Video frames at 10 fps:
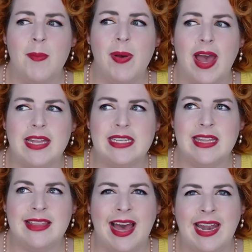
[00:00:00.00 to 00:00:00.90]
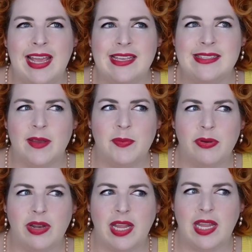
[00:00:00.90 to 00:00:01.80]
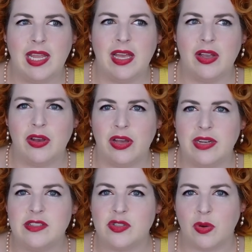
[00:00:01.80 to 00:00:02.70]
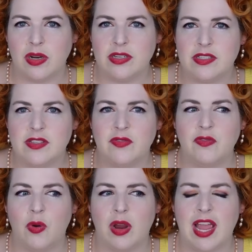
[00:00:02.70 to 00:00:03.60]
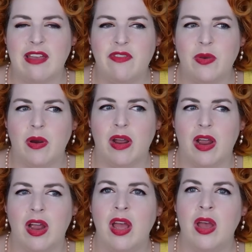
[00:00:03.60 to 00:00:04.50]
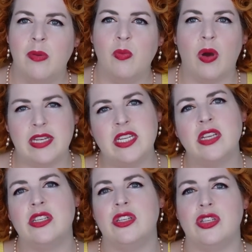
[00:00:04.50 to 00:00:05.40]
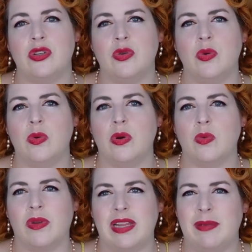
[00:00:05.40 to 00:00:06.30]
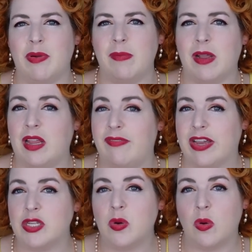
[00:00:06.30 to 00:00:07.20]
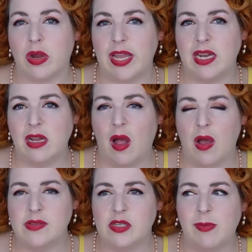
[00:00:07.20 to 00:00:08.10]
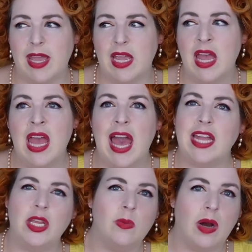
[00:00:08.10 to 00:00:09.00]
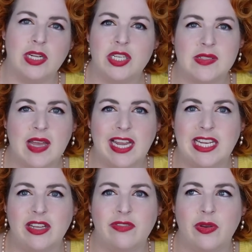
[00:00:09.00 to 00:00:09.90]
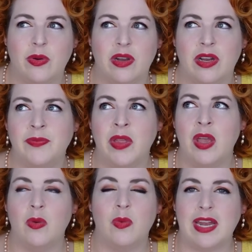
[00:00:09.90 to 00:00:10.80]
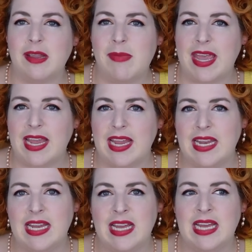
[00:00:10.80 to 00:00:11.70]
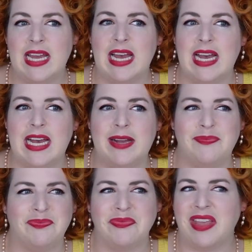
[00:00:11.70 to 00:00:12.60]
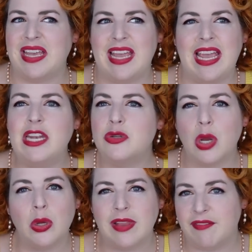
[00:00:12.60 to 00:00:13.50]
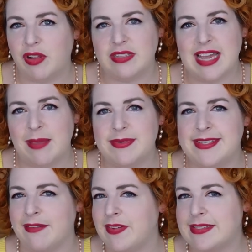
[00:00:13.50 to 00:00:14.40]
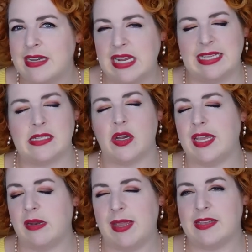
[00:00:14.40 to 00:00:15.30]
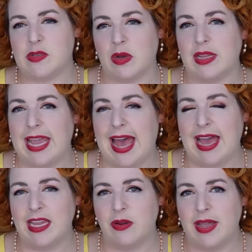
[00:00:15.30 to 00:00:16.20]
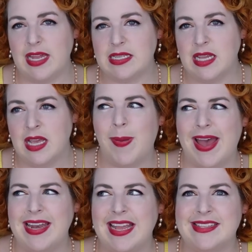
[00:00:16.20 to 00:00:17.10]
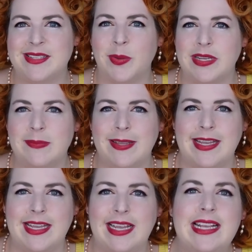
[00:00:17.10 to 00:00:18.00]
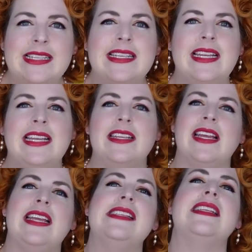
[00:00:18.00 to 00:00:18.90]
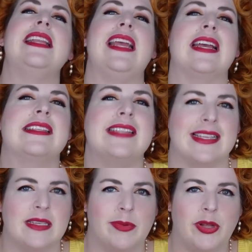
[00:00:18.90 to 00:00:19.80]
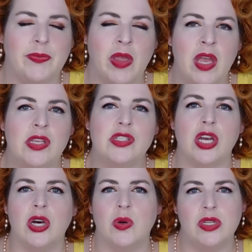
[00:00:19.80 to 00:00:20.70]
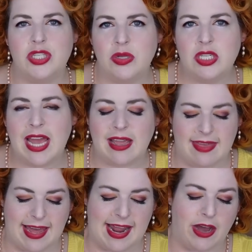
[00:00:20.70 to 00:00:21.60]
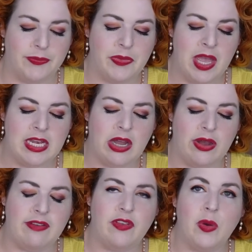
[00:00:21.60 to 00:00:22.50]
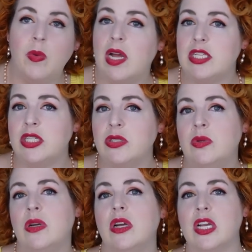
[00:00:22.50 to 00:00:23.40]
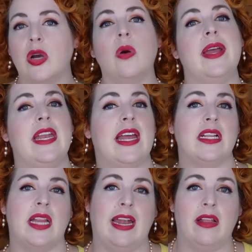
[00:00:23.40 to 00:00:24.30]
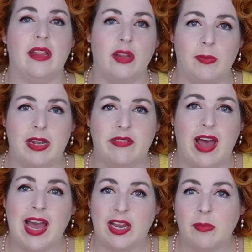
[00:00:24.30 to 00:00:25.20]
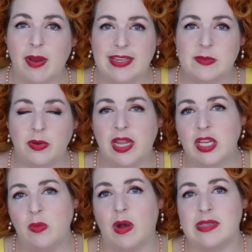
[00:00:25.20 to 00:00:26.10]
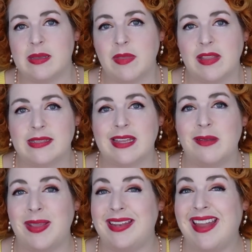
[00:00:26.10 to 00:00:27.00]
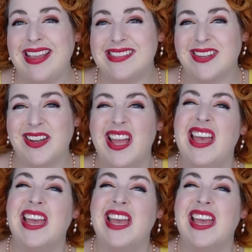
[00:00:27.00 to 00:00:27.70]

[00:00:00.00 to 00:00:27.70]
But that is a pretty good source for if you are wanting to do really primarily Victorian costuming and you want just kind of your ready-made um, intro level type stuff. It's not necessarily going to be historically accurate, but it's going to be easy, easily accessible. So do check that out. Now, if you want to go in at a, a little bit of a higher price point and you want something that's going to be nicer,